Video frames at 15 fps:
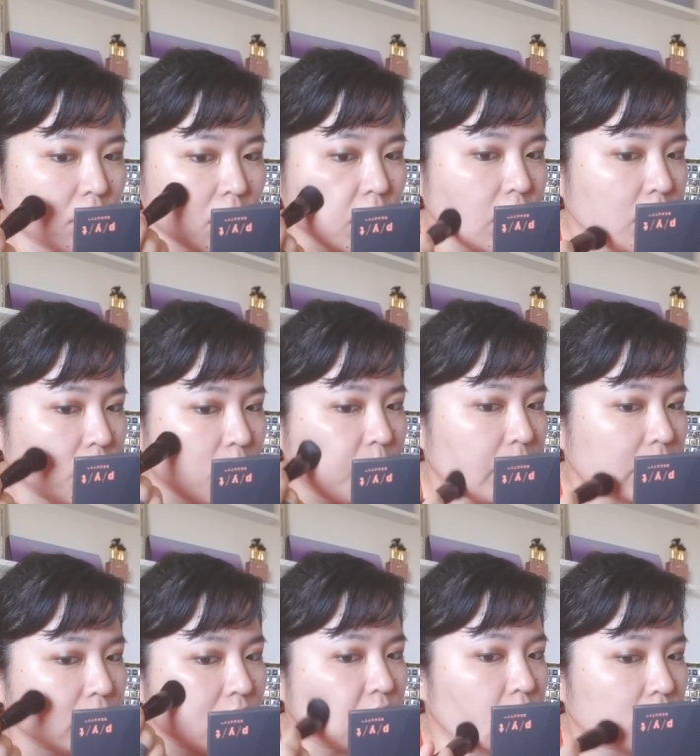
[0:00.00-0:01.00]
I know
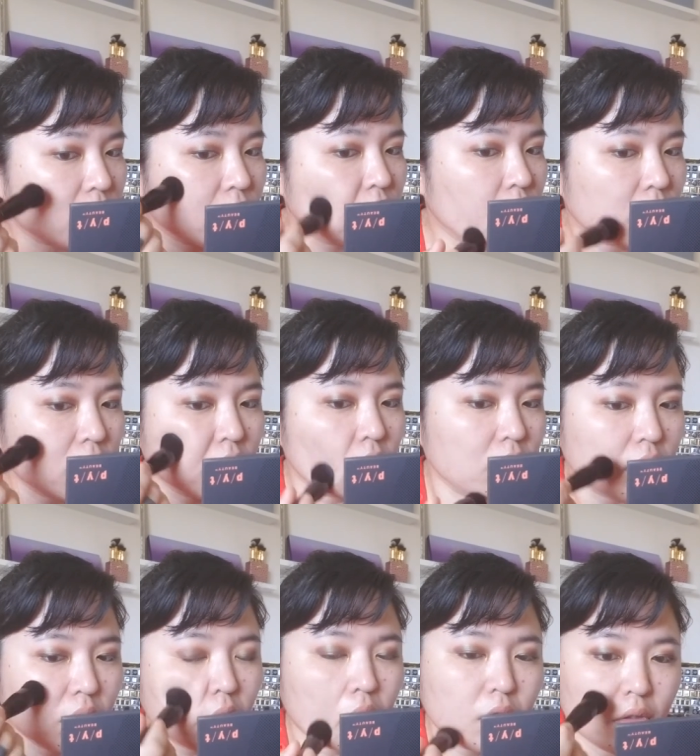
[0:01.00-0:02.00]
Buster
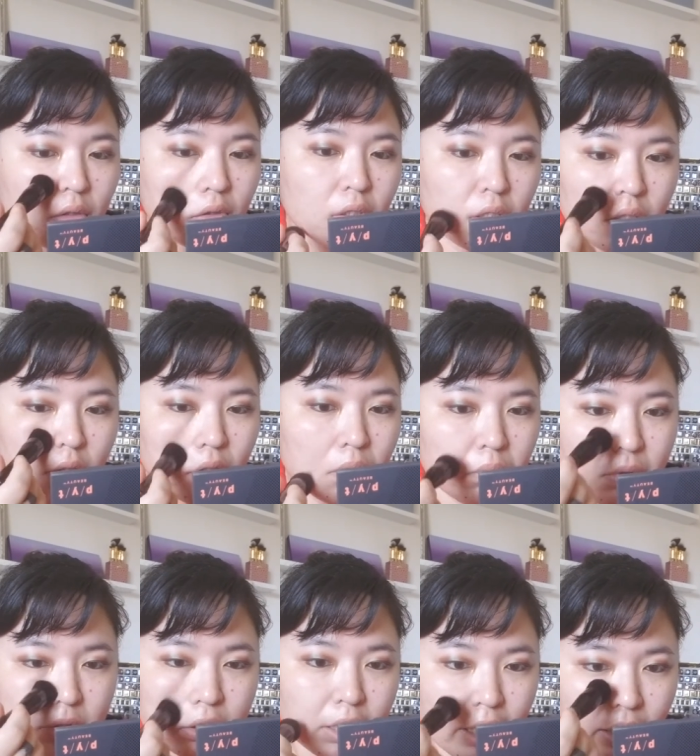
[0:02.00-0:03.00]

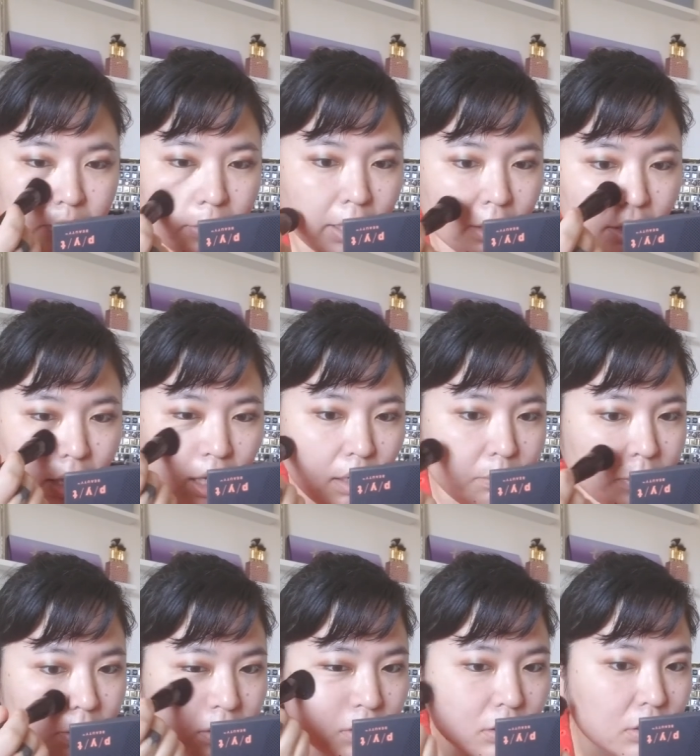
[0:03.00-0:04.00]
wants to get in my lap.
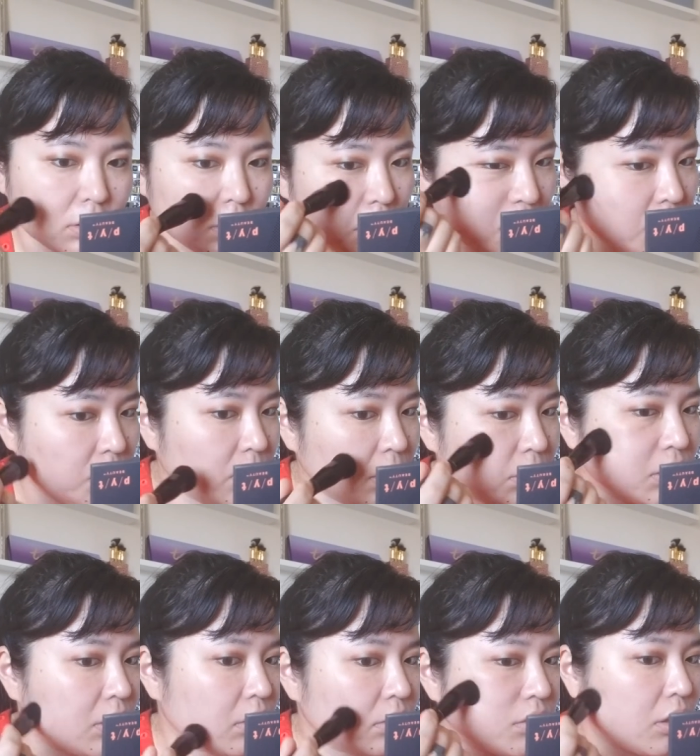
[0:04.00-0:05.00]
He's just the cutest
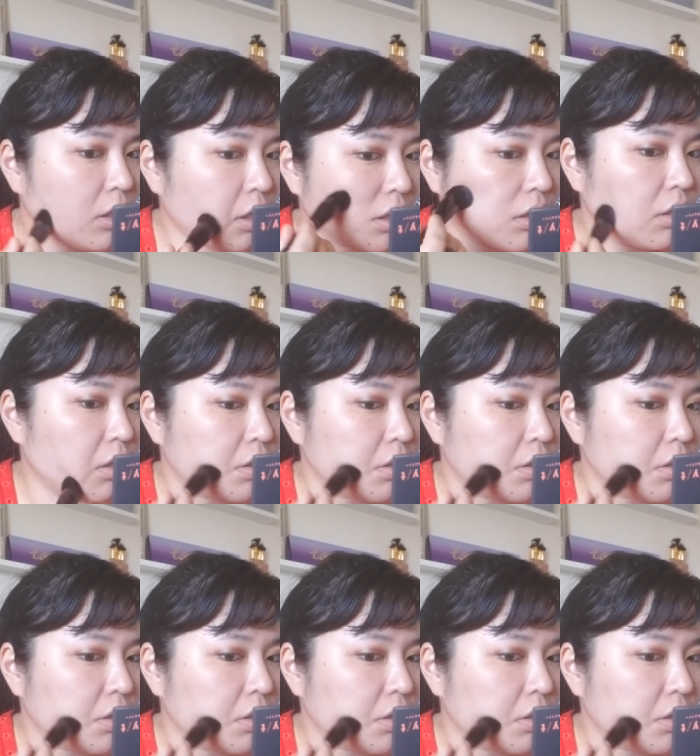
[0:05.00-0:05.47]
little dog.